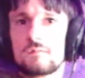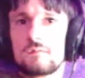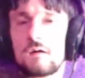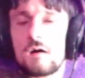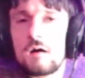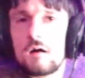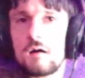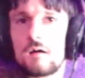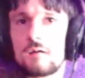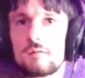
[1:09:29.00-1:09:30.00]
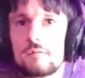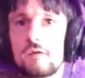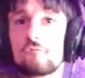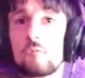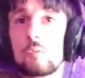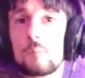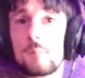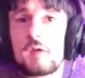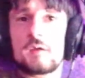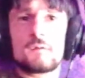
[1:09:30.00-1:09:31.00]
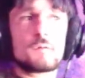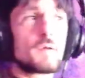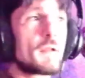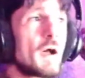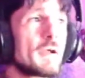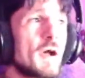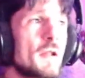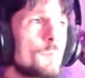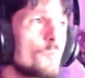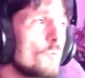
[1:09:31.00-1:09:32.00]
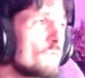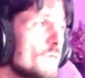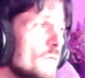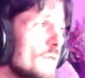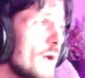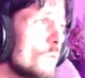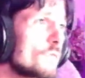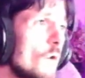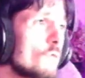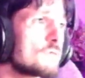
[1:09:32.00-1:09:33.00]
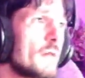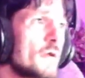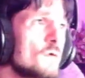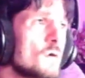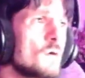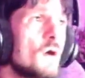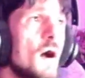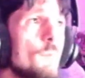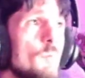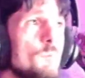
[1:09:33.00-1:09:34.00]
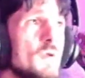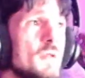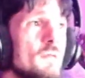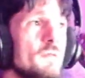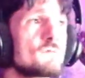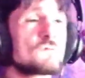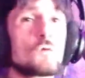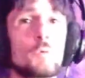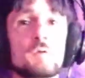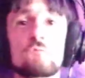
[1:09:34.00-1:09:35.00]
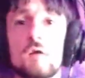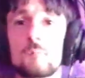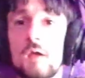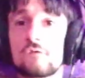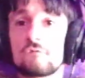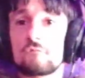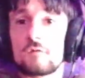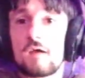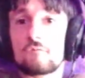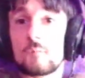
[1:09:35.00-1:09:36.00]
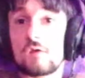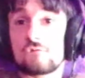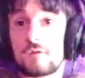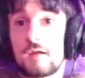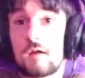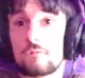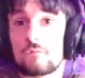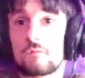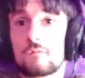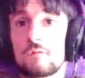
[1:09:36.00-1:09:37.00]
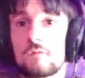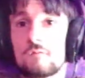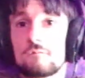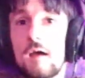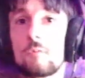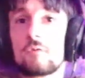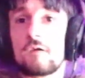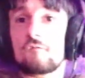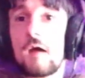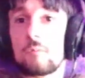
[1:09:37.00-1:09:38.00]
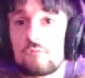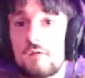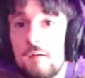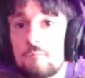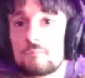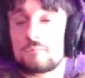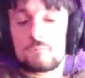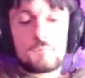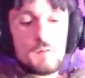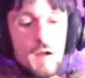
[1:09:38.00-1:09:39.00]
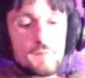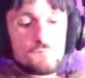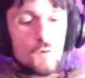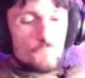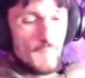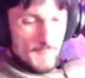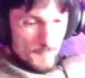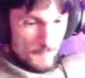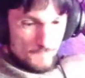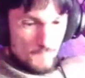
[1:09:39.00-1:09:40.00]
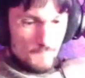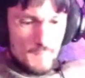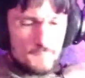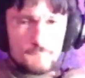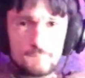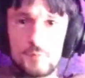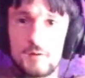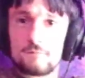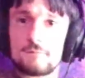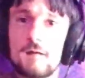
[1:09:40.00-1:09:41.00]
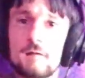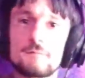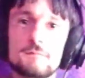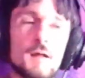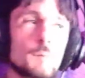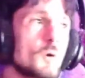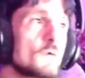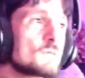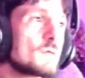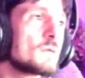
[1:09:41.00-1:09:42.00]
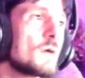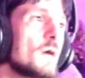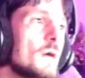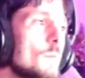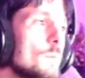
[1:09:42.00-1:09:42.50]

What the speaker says: if it were me and I got it proven that was all slander, I'm immediately suing Funimation for defamation of character. That way, if I was him, I don't think he would do this because he's not this kind of person. He'll